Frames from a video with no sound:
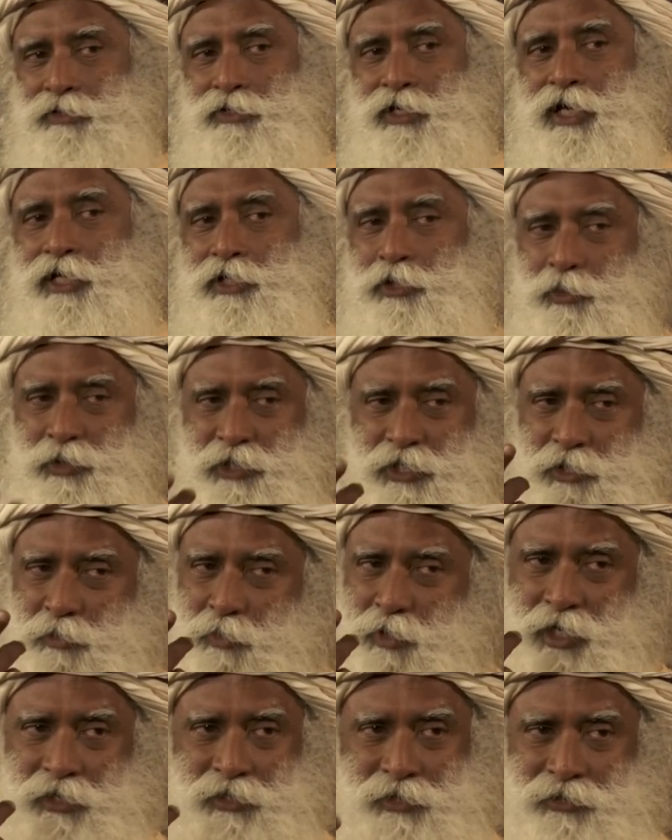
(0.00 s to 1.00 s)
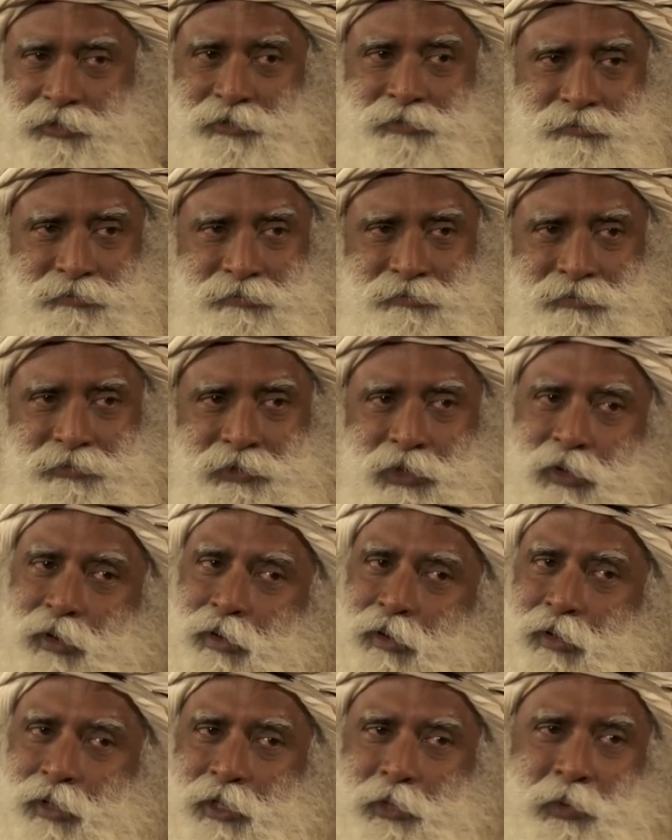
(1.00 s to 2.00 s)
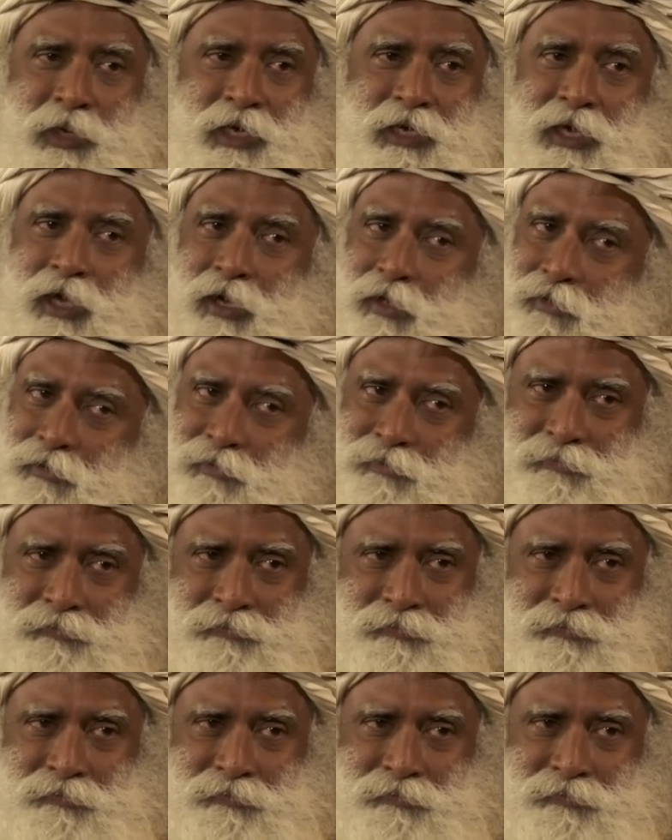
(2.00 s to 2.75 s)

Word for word: just with his brother, all the way down.